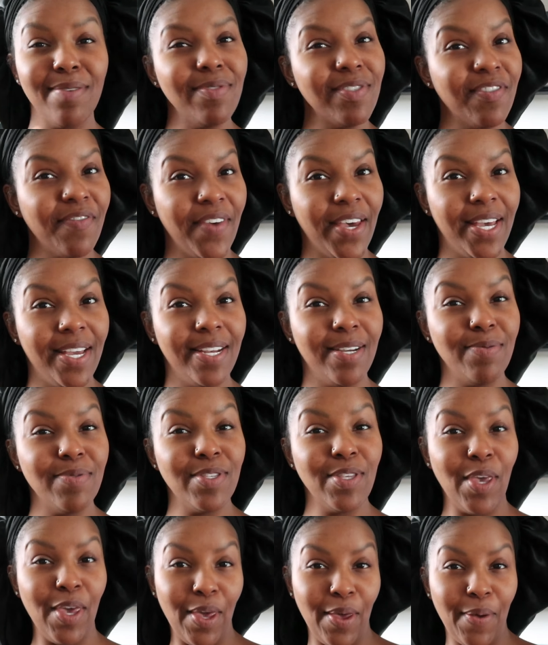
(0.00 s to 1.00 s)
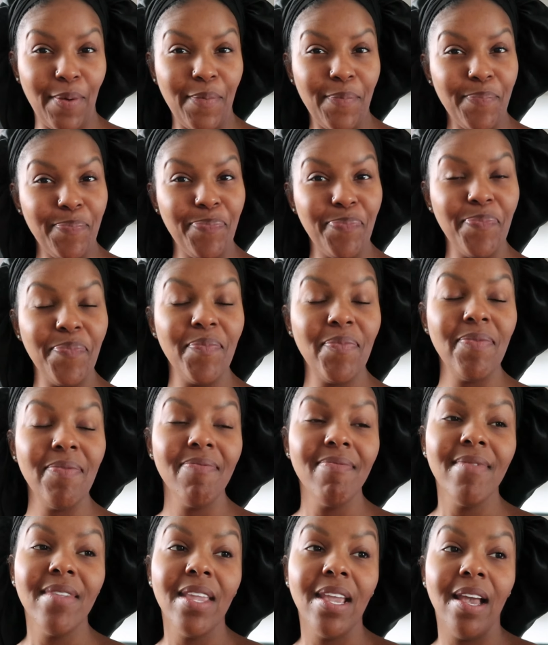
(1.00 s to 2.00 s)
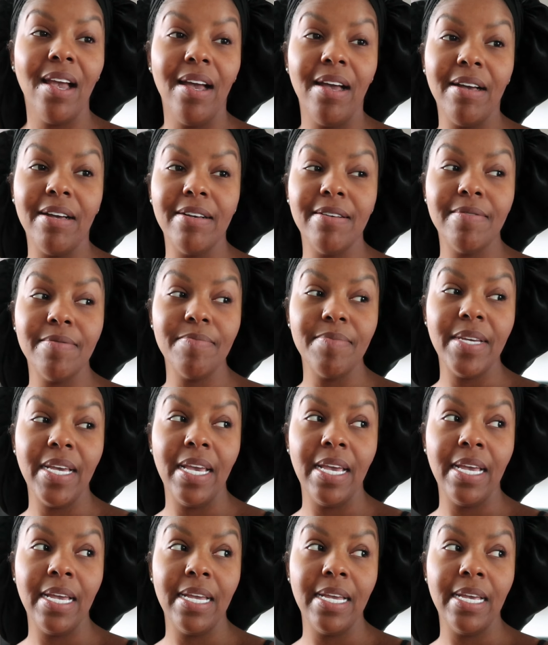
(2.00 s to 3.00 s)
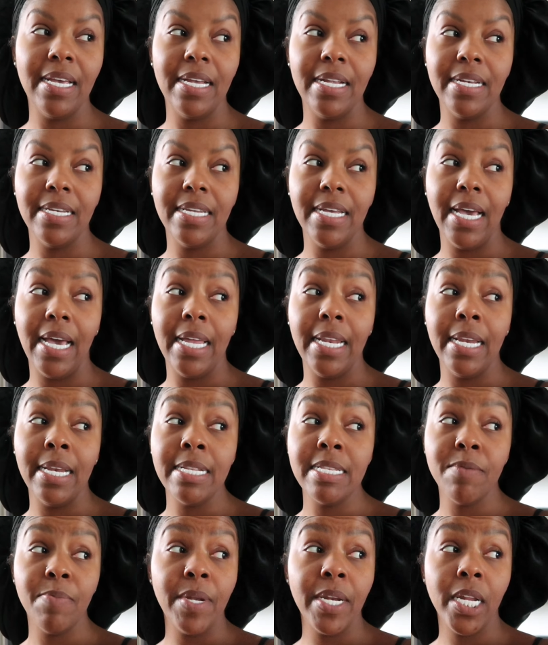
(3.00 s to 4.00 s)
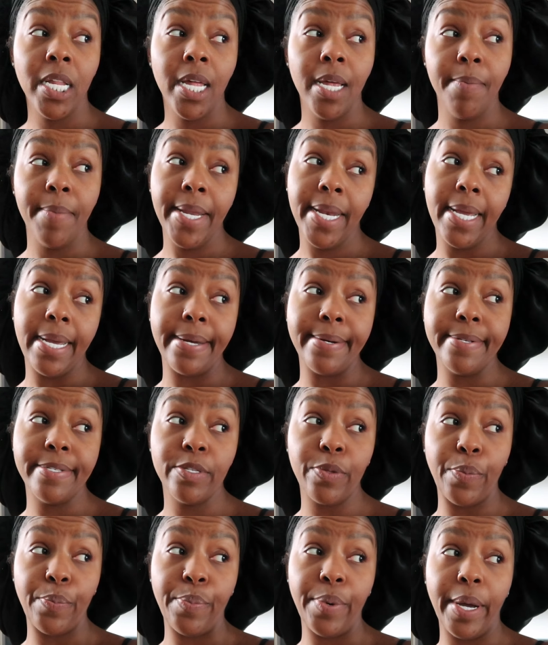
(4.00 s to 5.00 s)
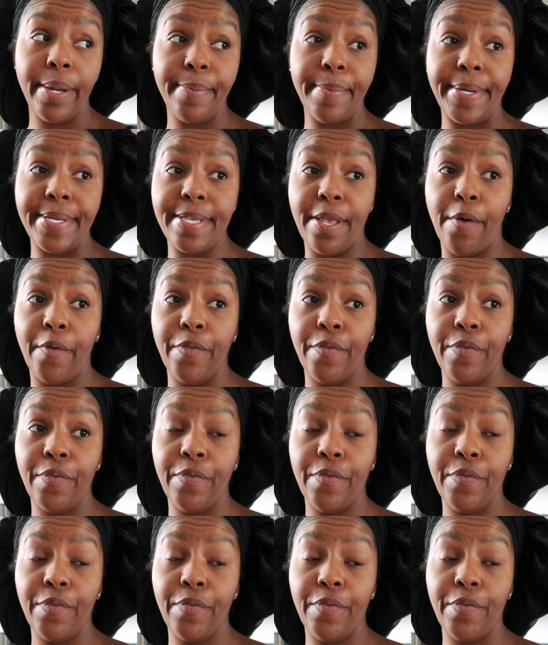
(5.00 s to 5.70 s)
It was fun. It was cute. Um, and I didn't spend a lot of money. I'm proud of myself.